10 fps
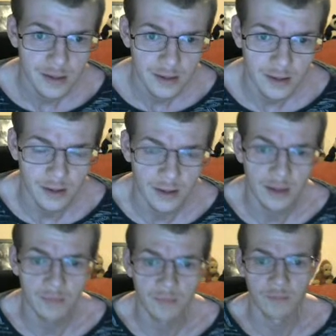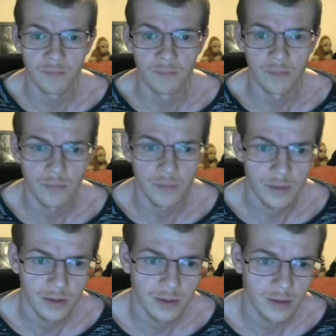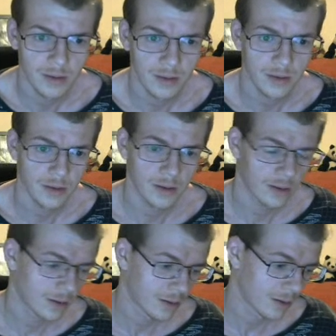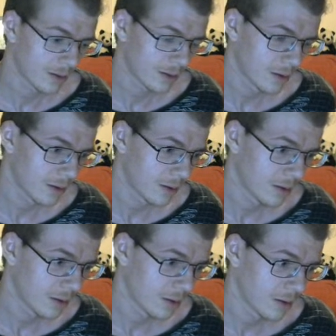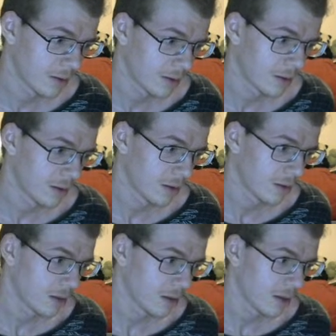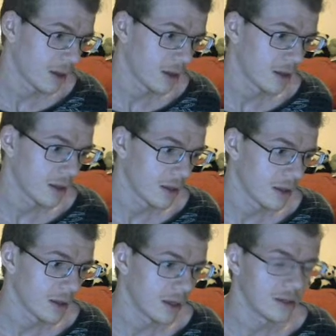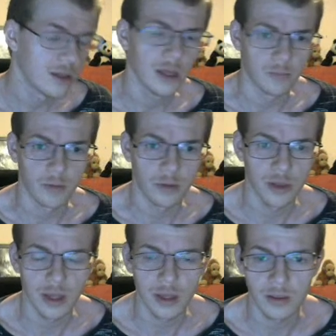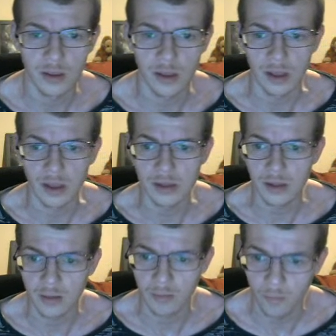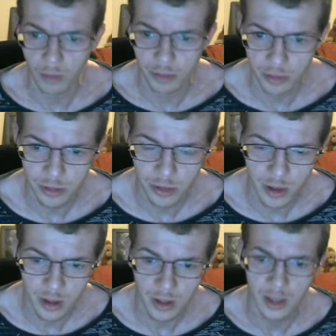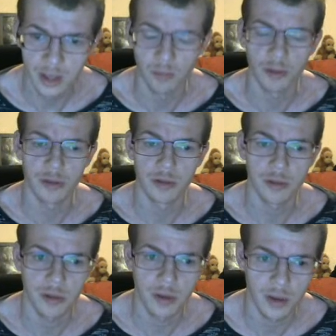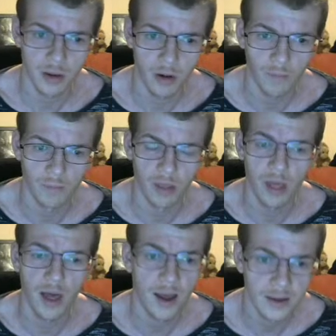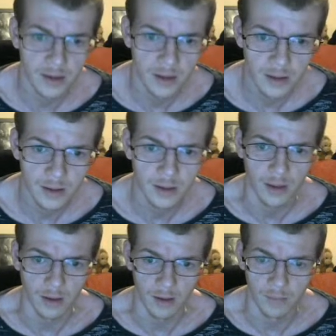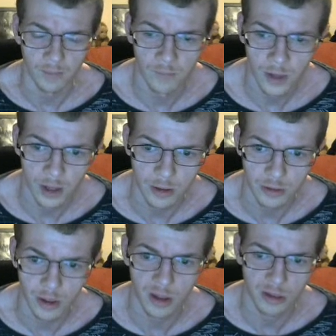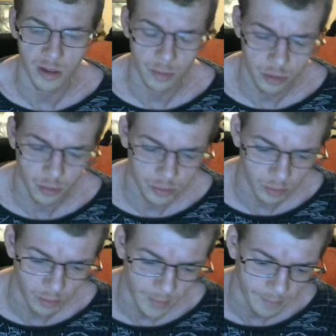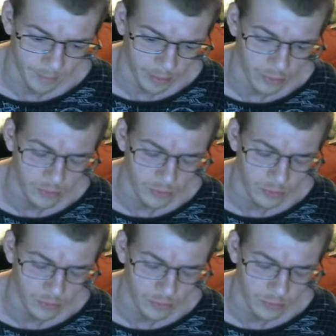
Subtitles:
Why did he save the first attempt? He did, but he wasn't on the line, as I'm sure you remember